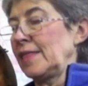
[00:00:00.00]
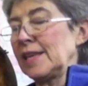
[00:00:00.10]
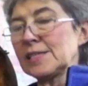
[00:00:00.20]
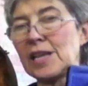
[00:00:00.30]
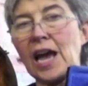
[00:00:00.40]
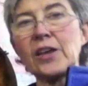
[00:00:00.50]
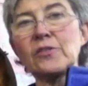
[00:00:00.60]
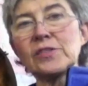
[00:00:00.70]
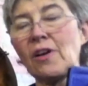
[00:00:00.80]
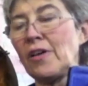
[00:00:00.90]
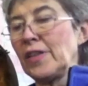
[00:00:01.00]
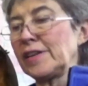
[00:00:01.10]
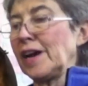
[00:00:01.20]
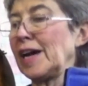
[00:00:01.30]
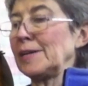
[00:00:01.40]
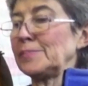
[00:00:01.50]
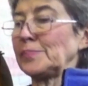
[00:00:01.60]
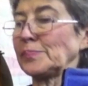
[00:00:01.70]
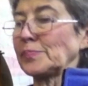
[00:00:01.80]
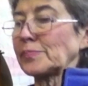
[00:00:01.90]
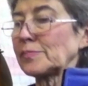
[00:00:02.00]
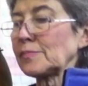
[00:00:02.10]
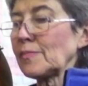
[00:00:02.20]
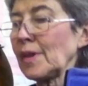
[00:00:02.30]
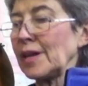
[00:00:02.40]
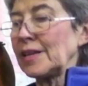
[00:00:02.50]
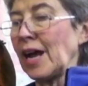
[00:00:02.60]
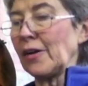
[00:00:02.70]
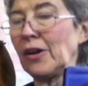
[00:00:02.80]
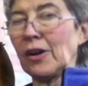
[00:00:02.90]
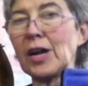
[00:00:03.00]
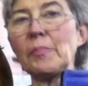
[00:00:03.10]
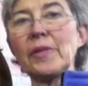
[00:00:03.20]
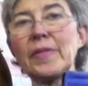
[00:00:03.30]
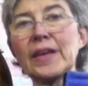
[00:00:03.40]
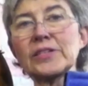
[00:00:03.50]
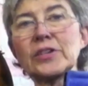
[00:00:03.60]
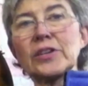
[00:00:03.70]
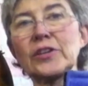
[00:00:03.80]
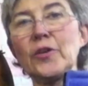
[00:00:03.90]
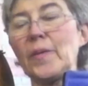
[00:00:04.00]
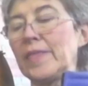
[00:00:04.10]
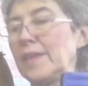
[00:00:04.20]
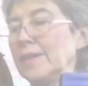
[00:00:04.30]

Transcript: This I use all the time. Now here are a couple of things you can do with